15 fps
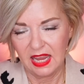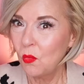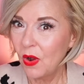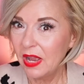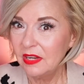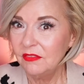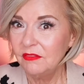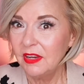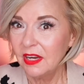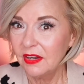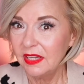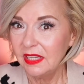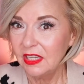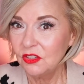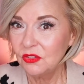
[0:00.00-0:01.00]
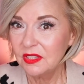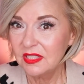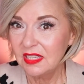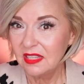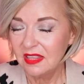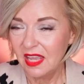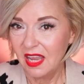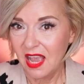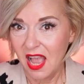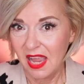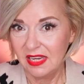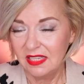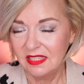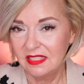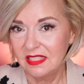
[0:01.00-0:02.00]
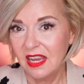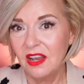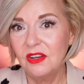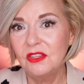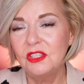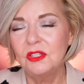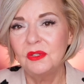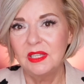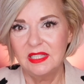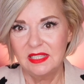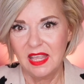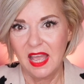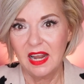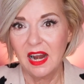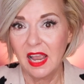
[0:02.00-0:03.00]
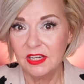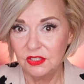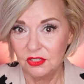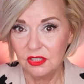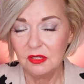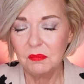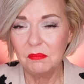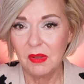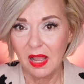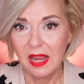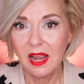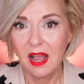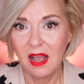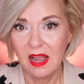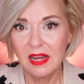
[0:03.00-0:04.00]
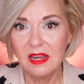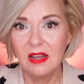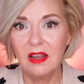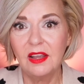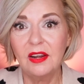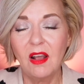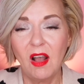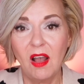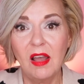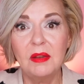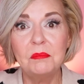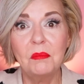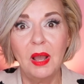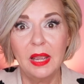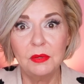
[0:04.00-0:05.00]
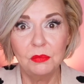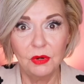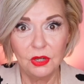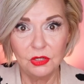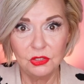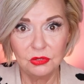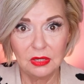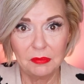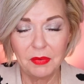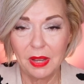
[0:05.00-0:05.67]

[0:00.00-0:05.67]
One very interesting thing I can tell you is that I took my ion on my road trip.